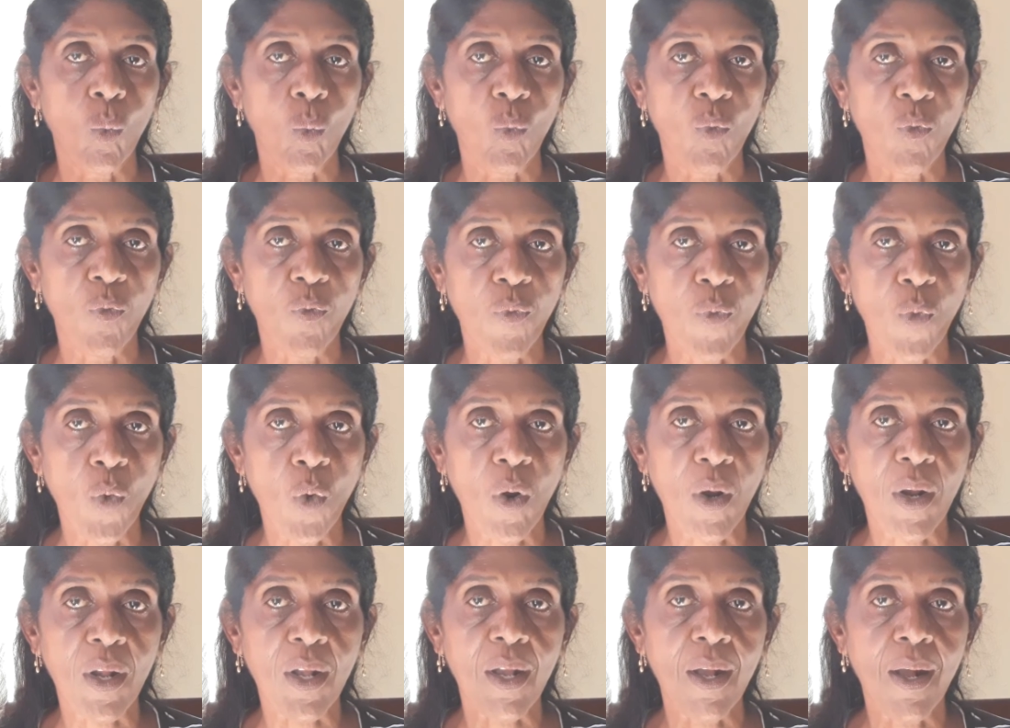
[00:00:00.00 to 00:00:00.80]

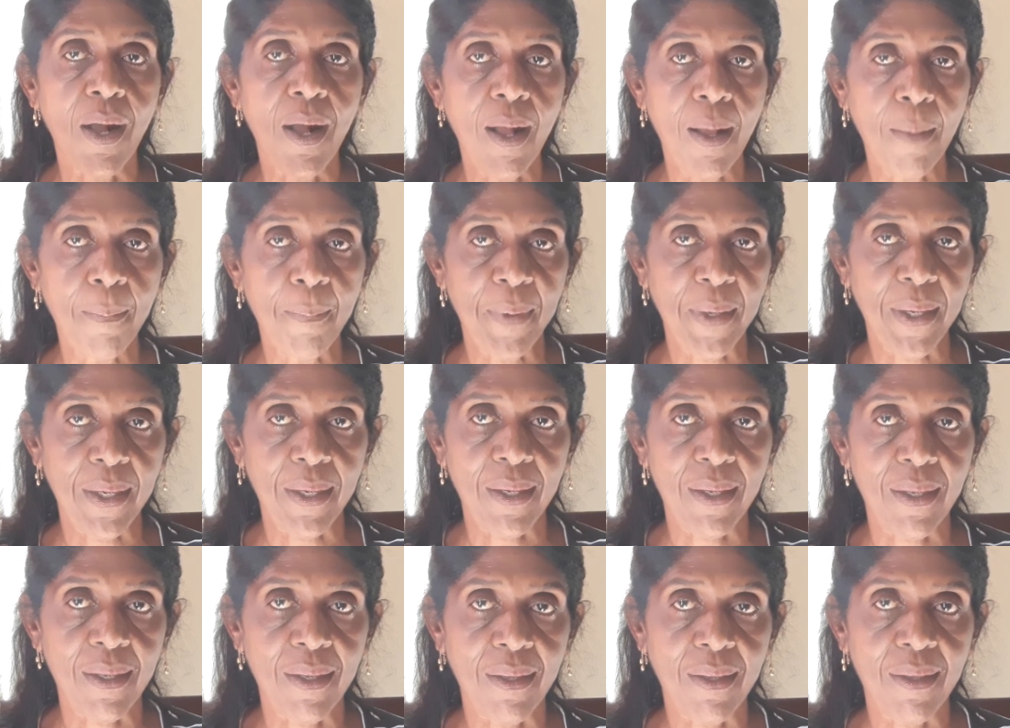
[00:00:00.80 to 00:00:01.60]
For cupping,
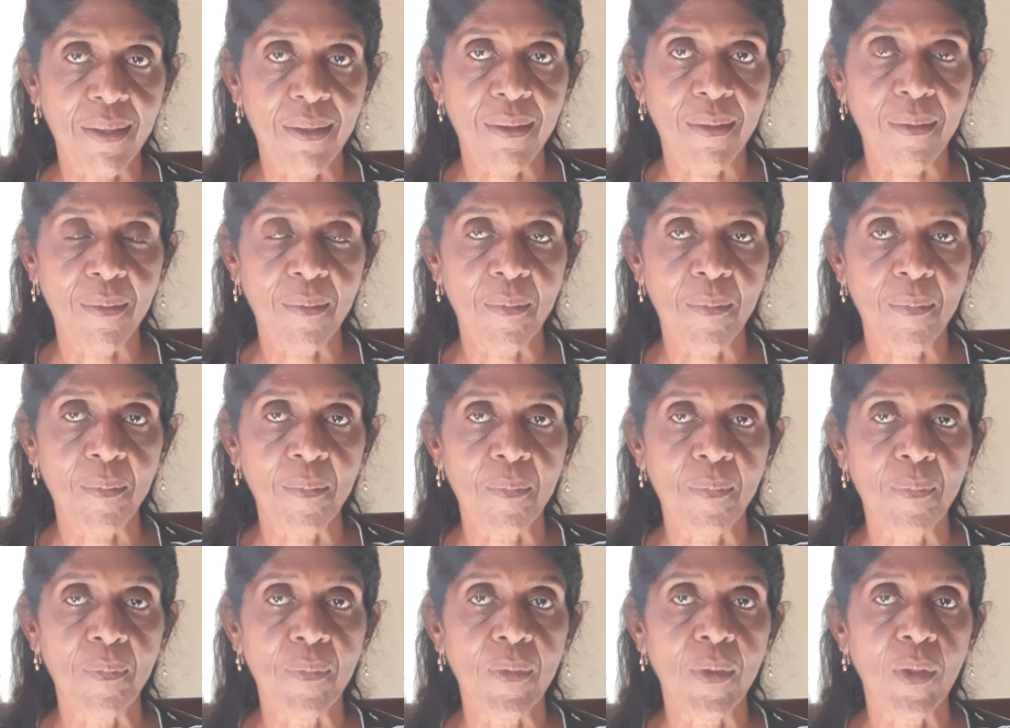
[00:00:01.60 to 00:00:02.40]

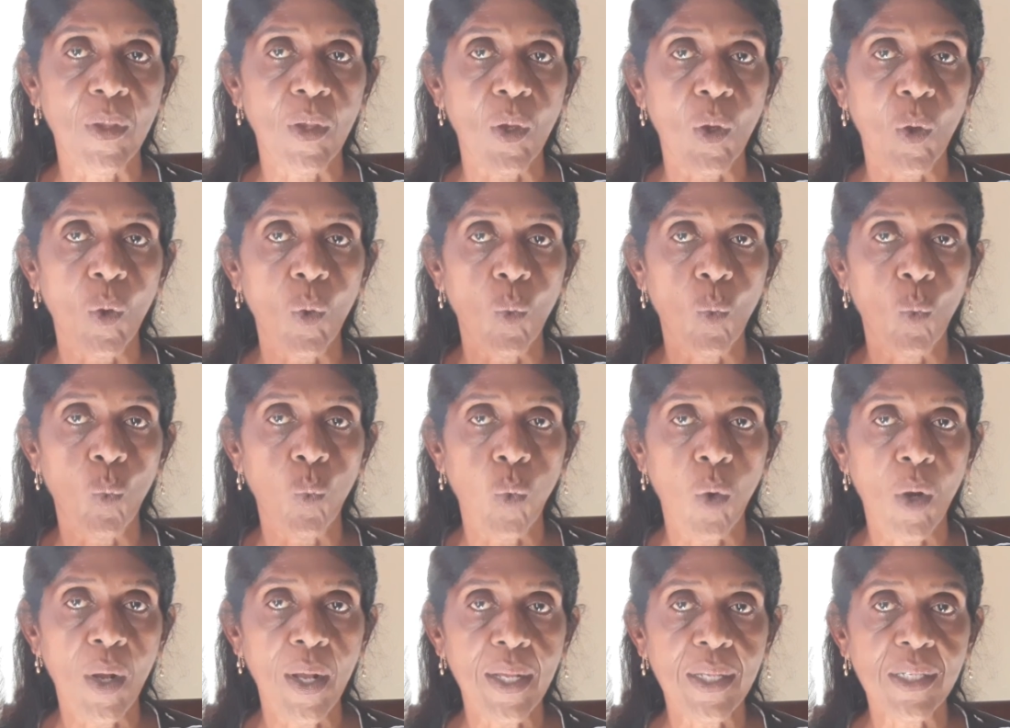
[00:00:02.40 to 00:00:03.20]

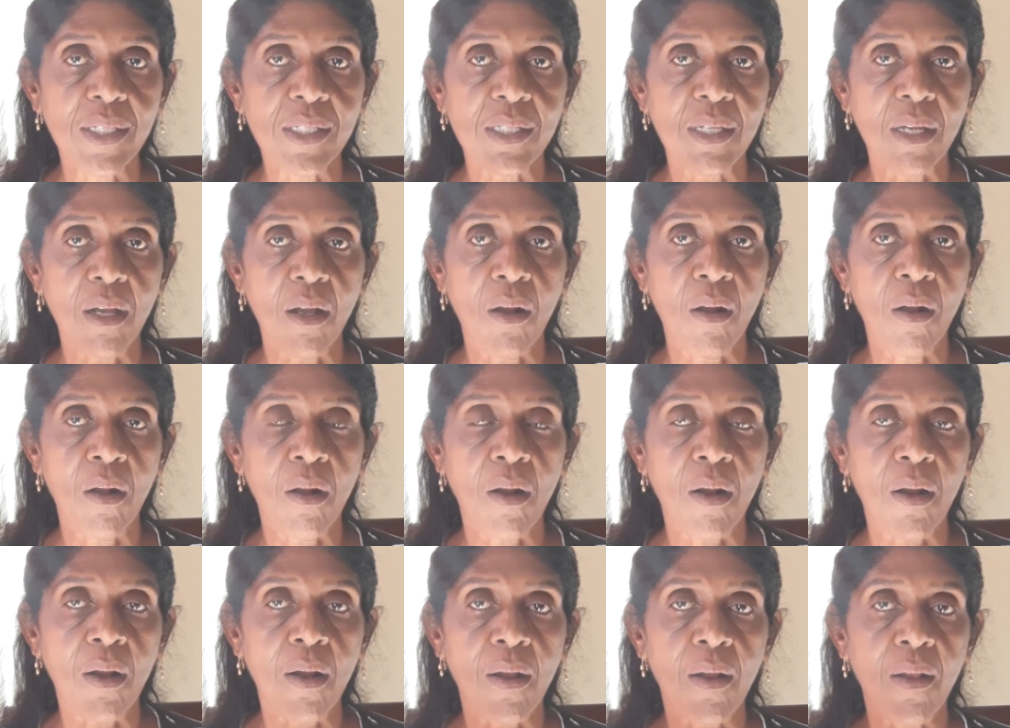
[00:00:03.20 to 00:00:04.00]
what
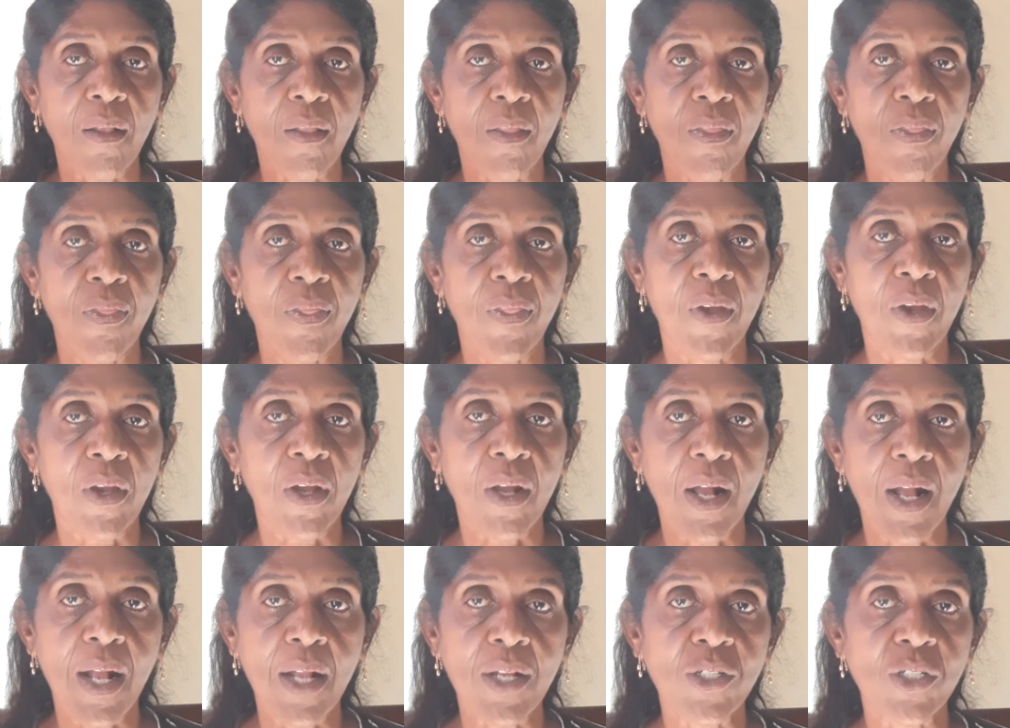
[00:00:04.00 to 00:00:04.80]
are the
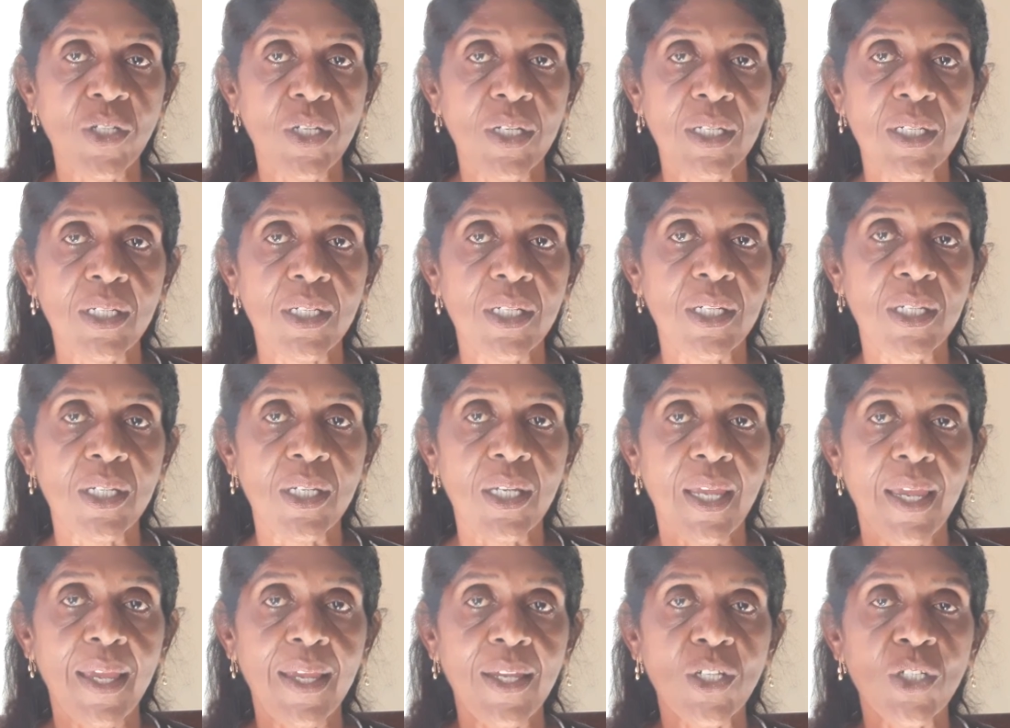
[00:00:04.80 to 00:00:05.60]

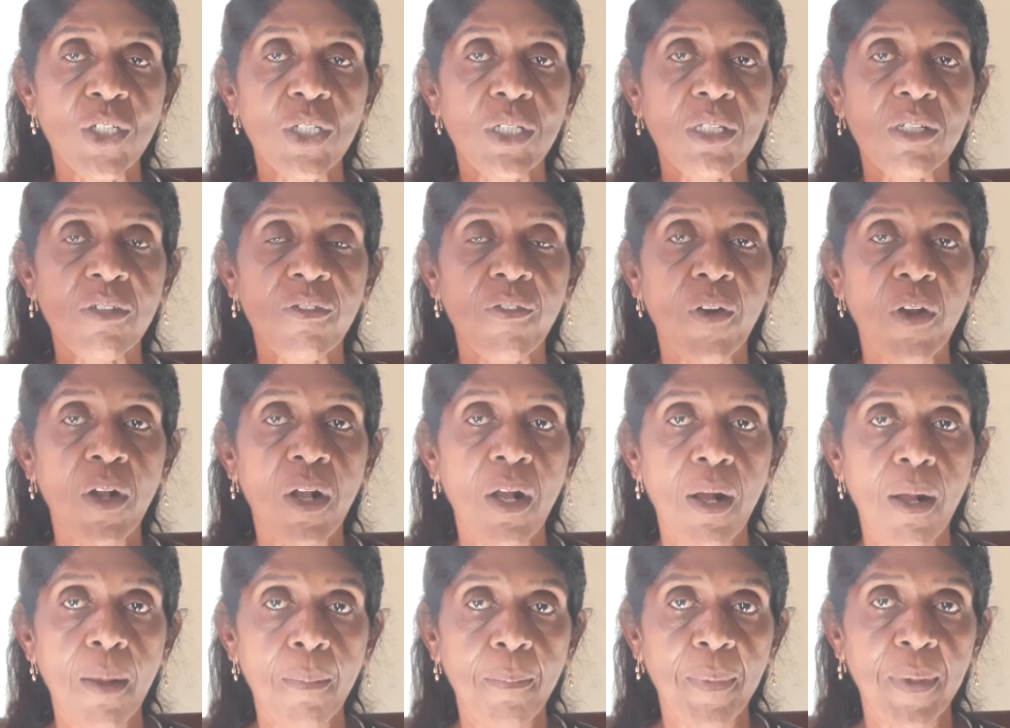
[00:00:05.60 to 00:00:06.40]
contraindications for
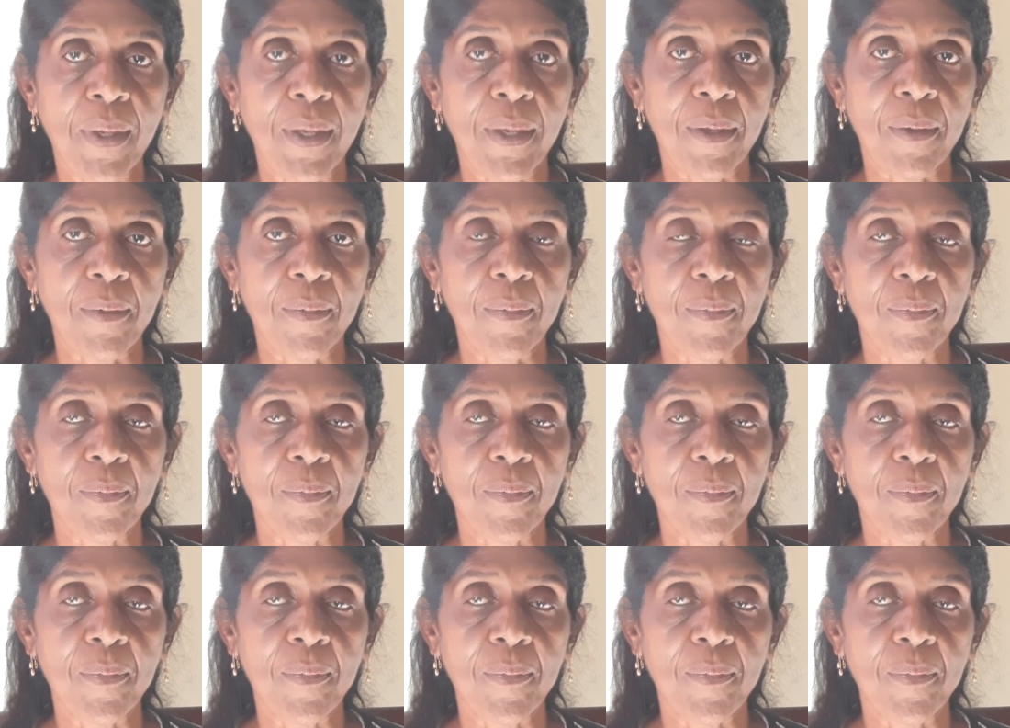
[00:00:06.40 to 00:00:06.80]
cupping?